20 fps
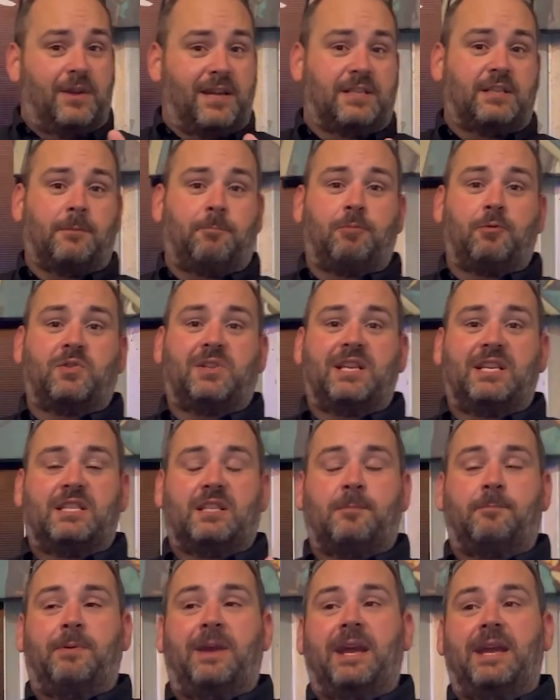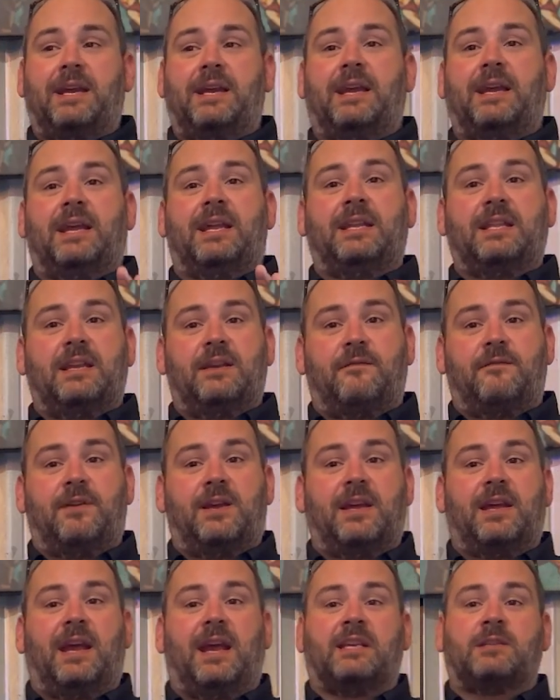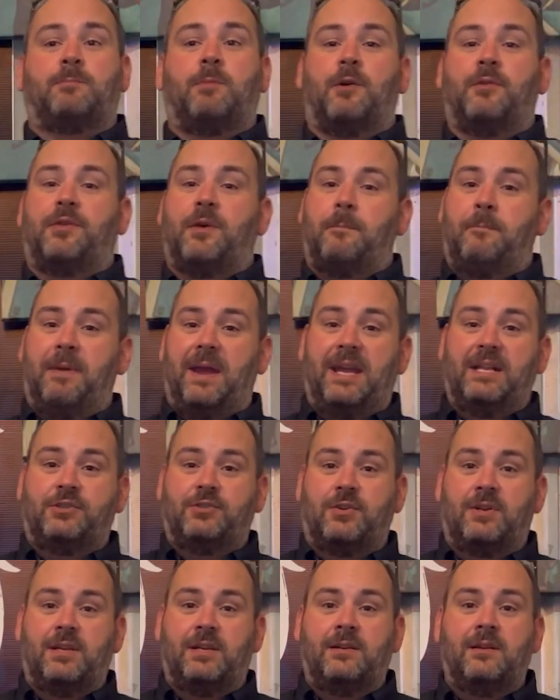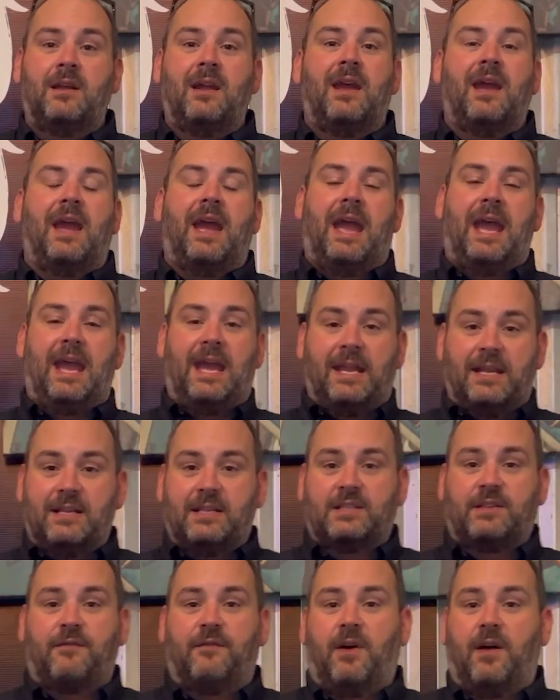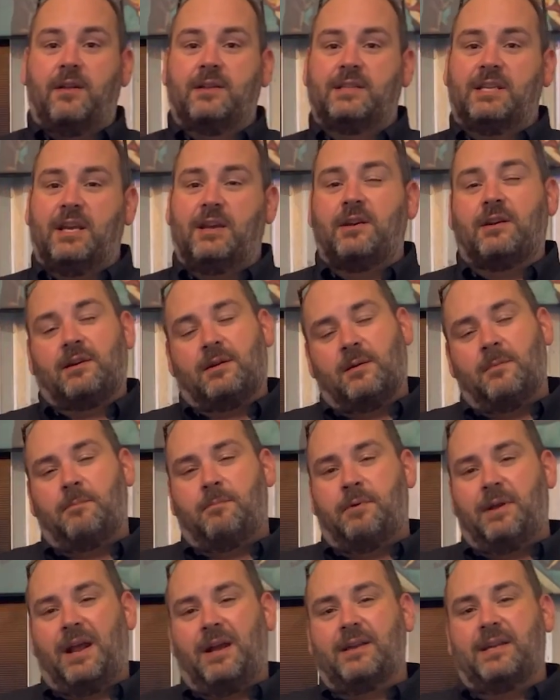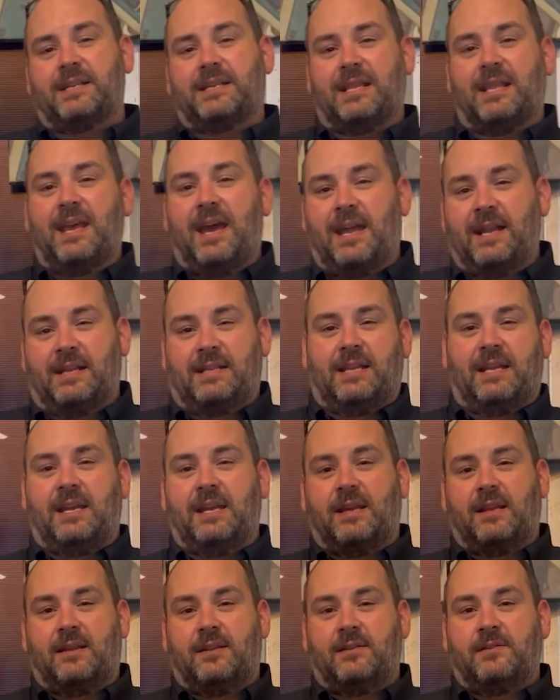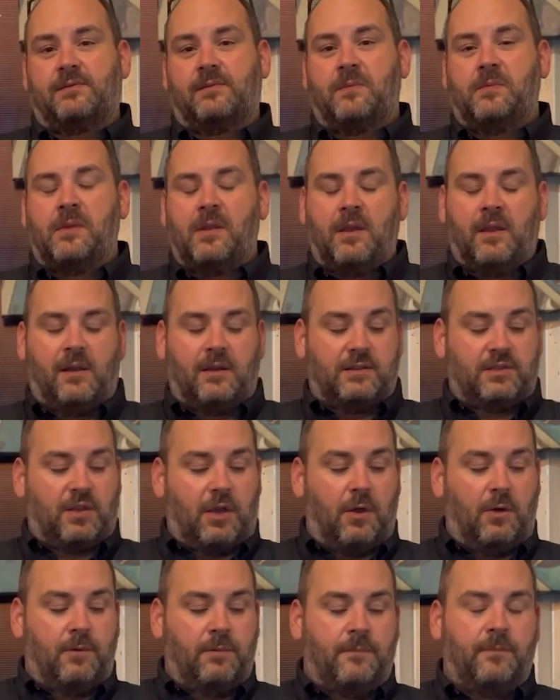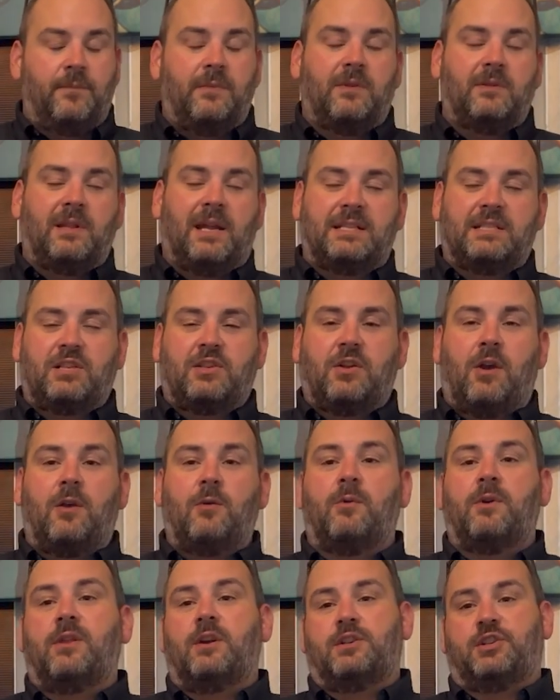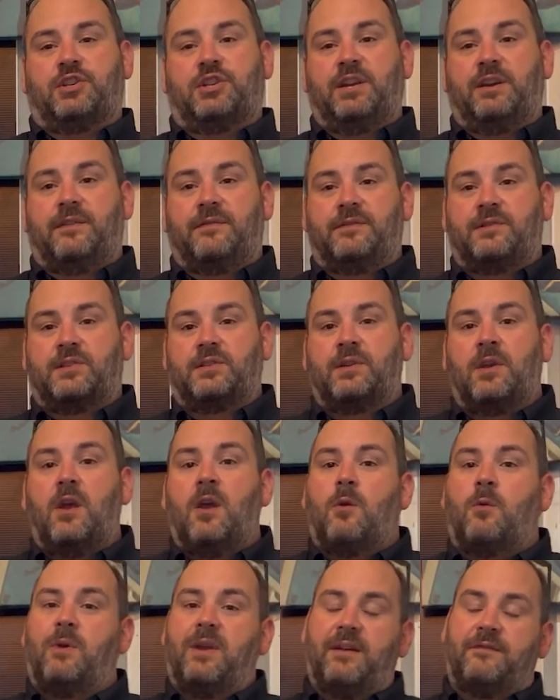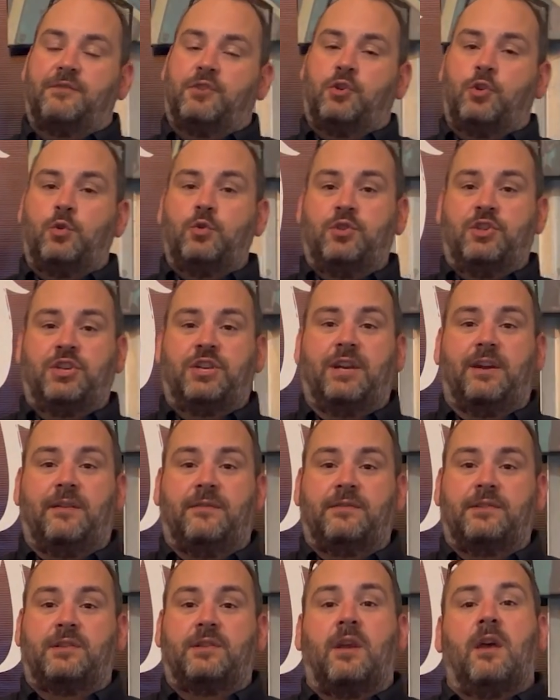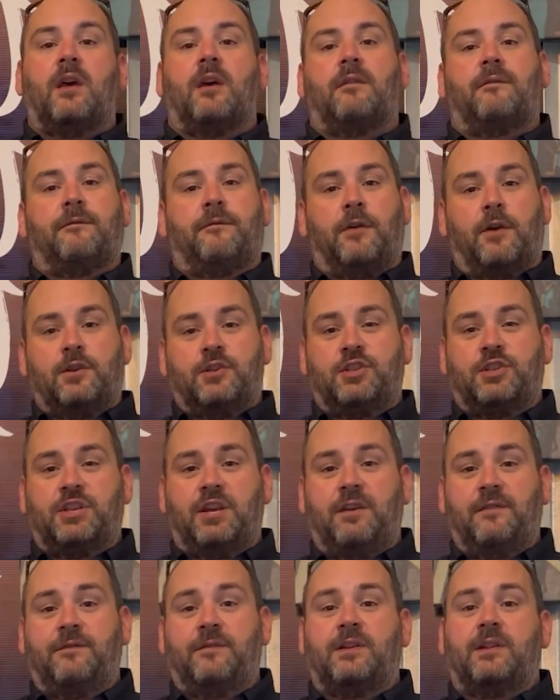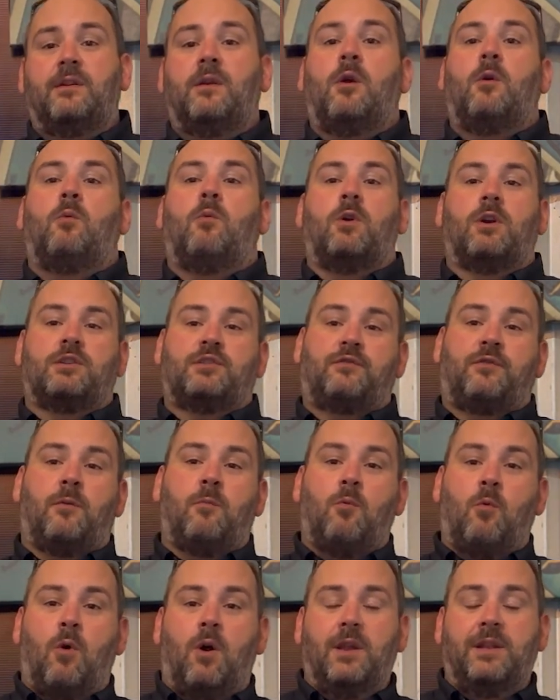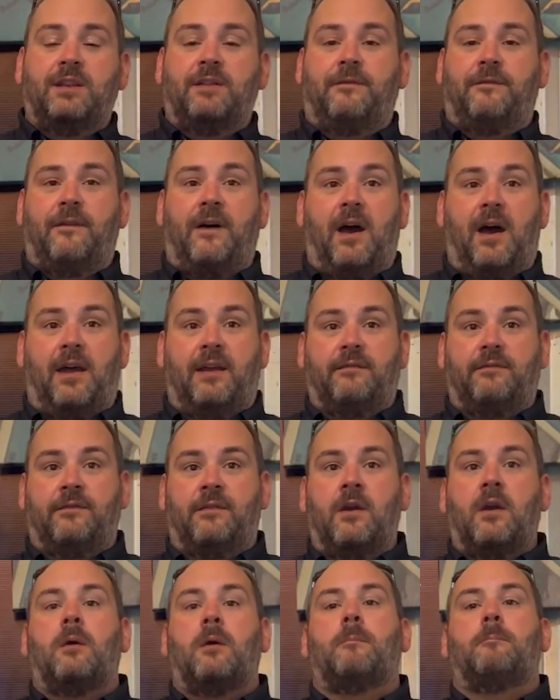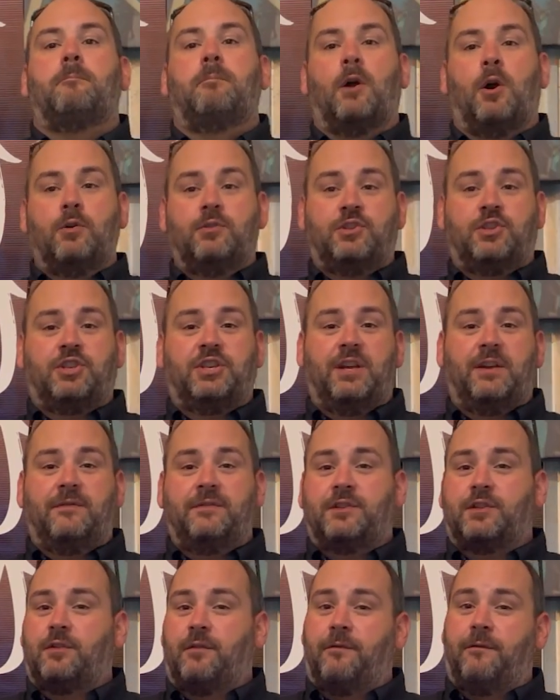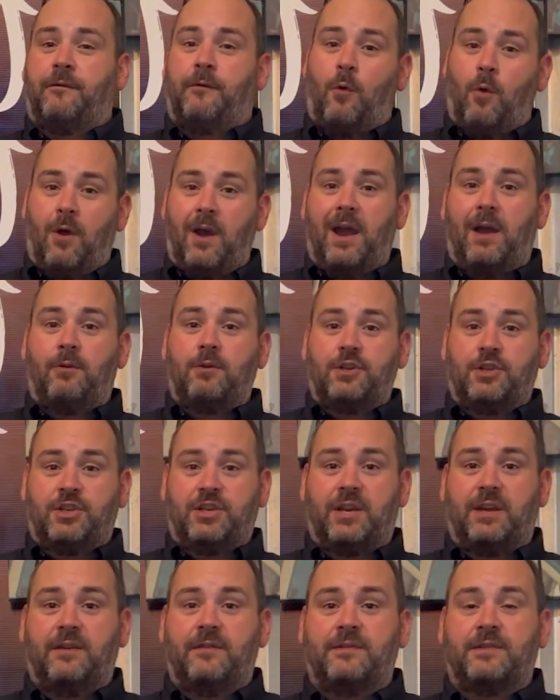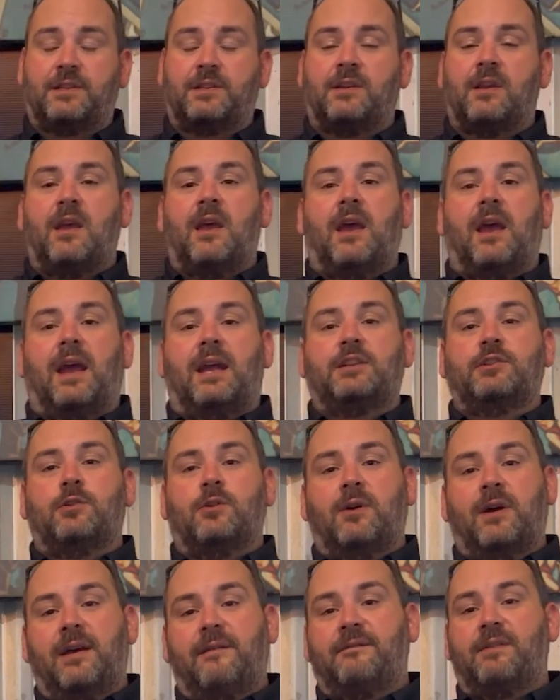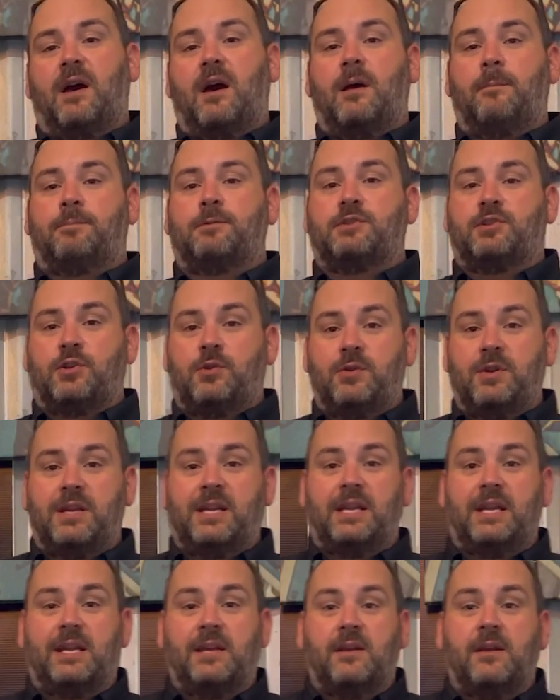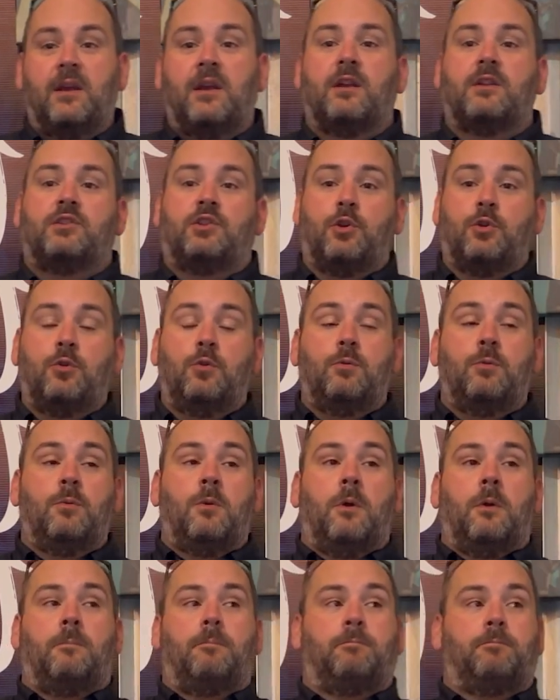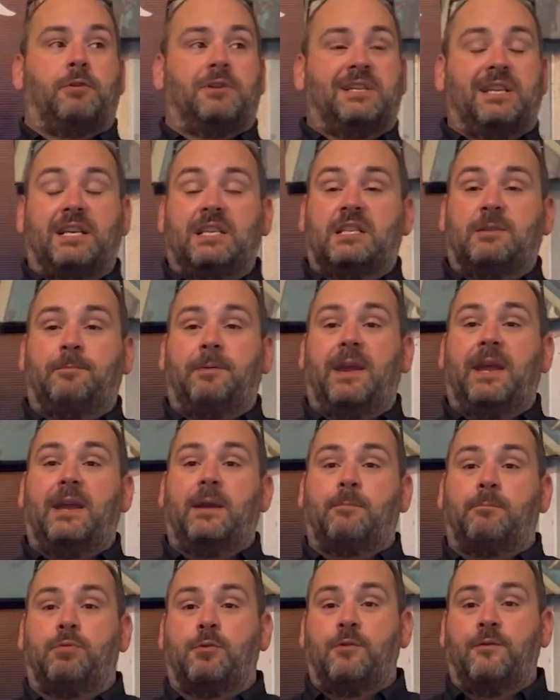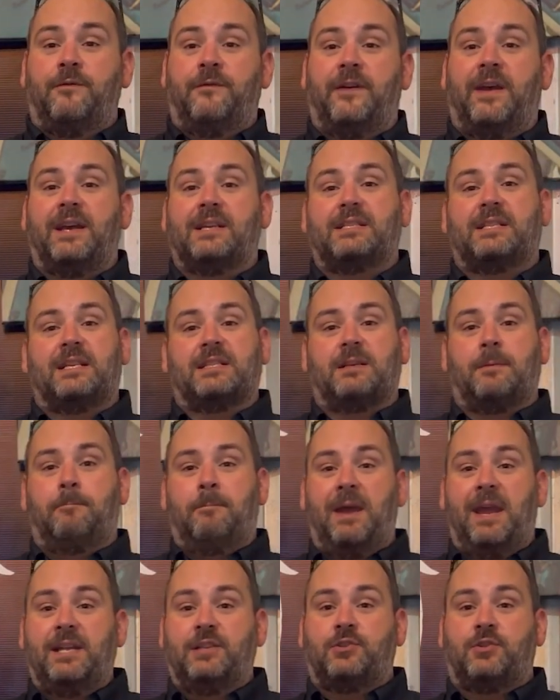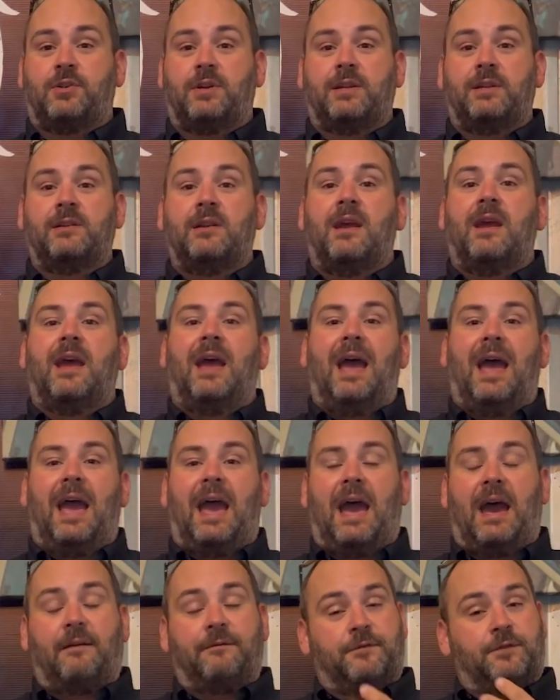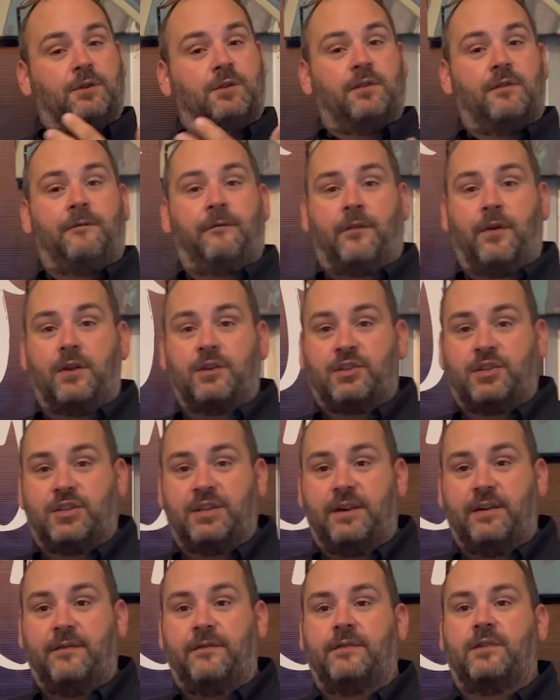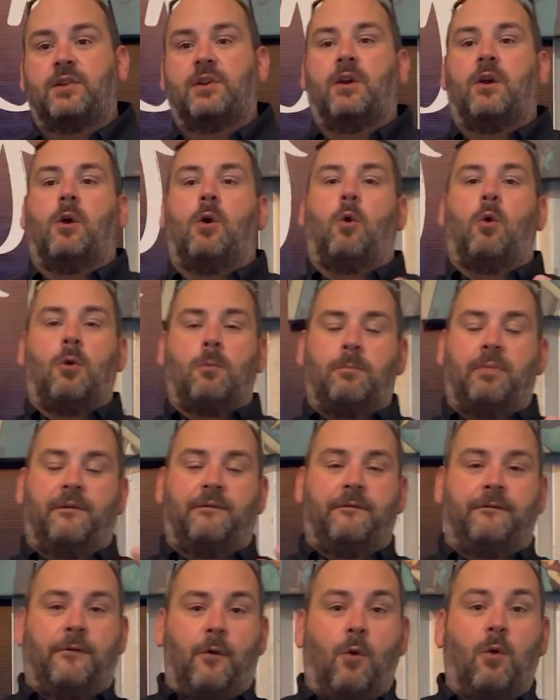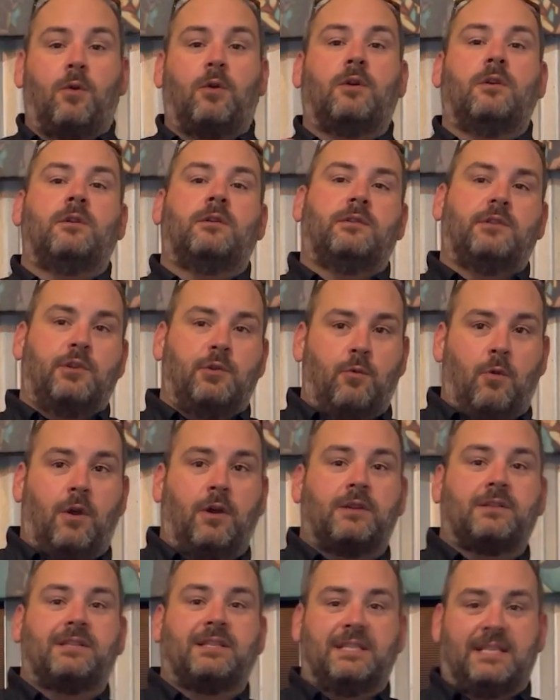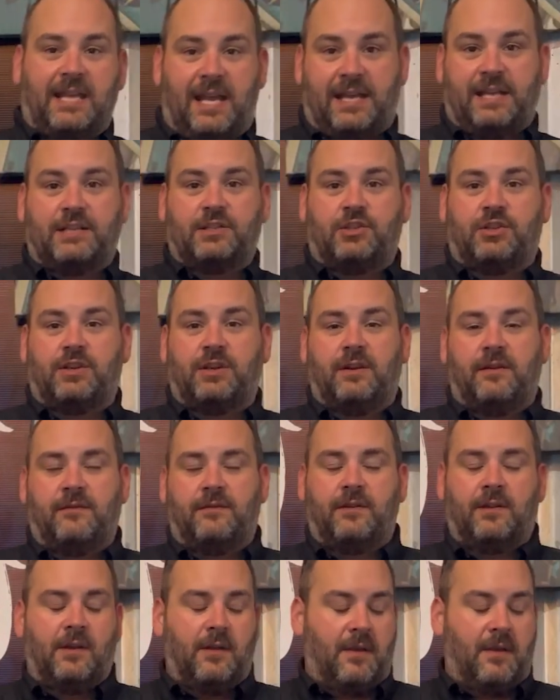get to participate in the event as both a patron and as a volunteer, but I'll get to that at the end. So let's start with our shifts. We have 2 shifts. First shift works from 1 to 5. Both shifts are 4-hour shifts, and you'll have the opportunity to participate in Brewfest as a patron after the first shift or before you work the second shift.